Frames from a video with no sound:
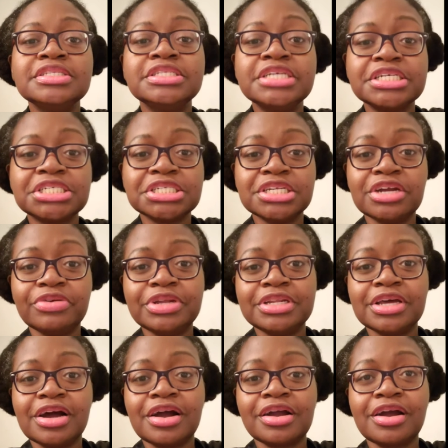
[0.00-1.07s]

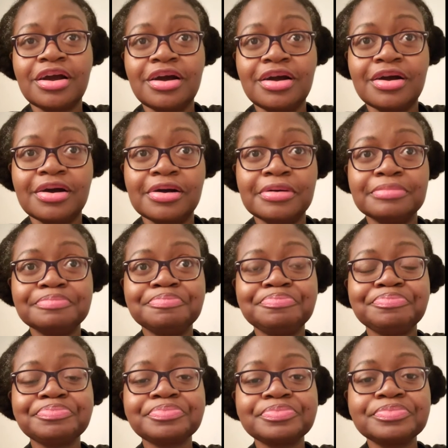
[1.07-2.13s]
Dictionary.com
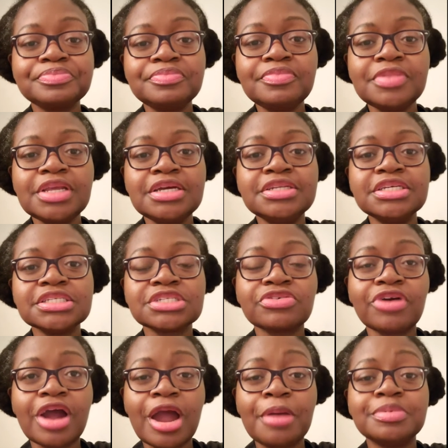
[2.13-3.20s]

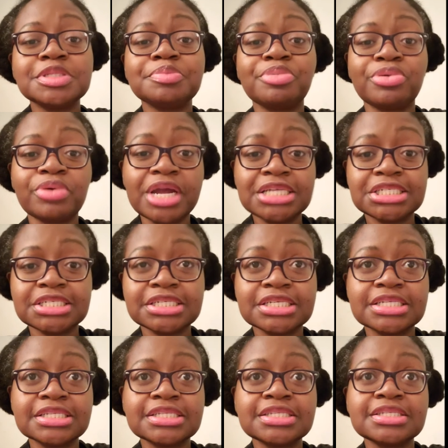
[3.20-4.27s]
describes
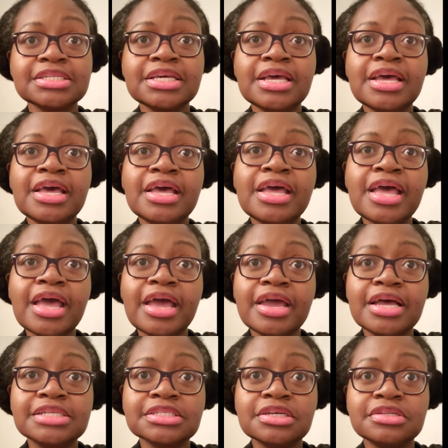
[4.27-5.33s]
prejudice
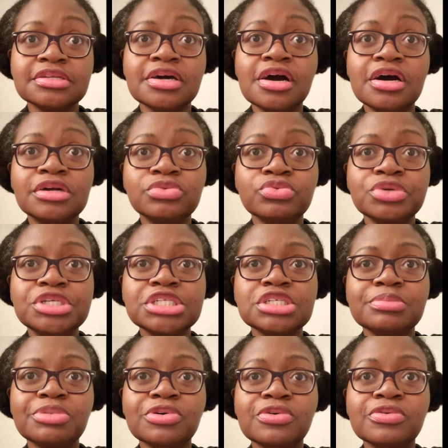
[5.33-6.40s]
as an
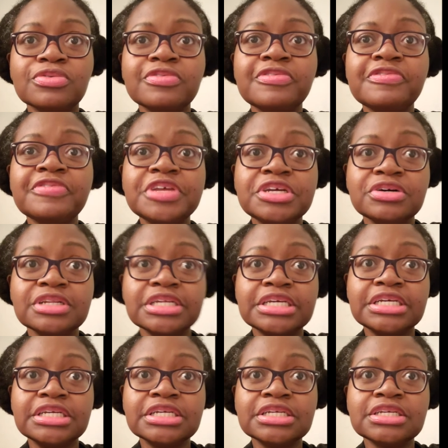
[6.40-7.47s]
unreasonable
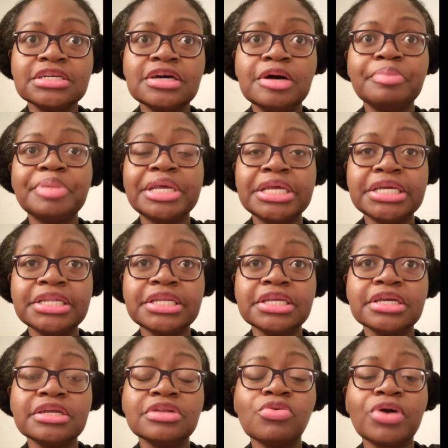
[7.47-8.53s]
feeling,
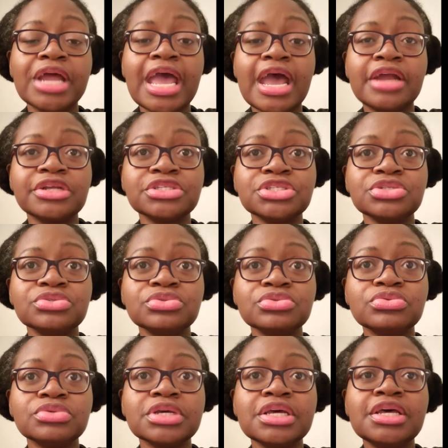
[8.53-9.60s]
opinion, or
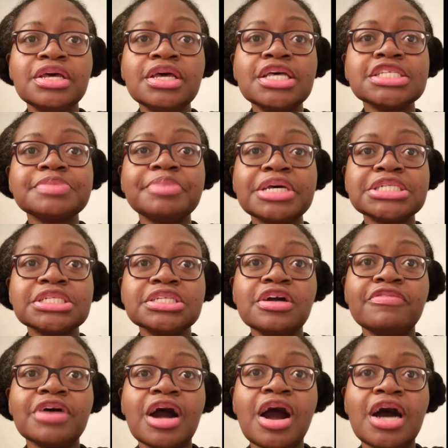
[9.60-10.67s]
attitude, especially
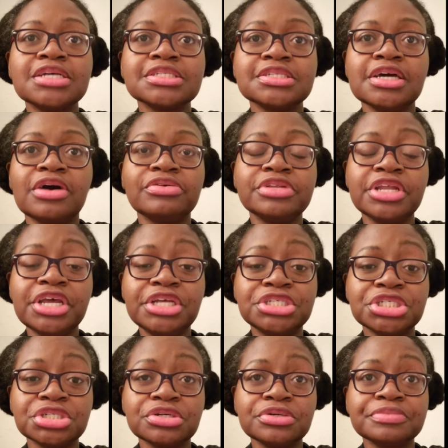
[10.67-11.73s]
of a hostile
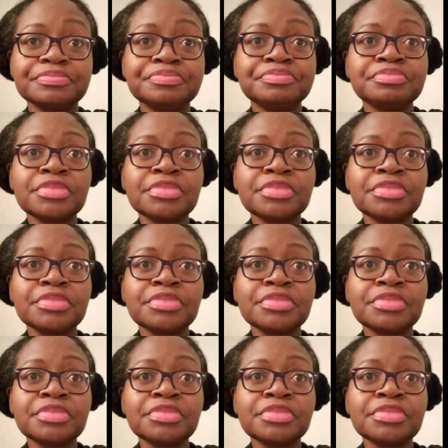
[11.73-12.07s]
nature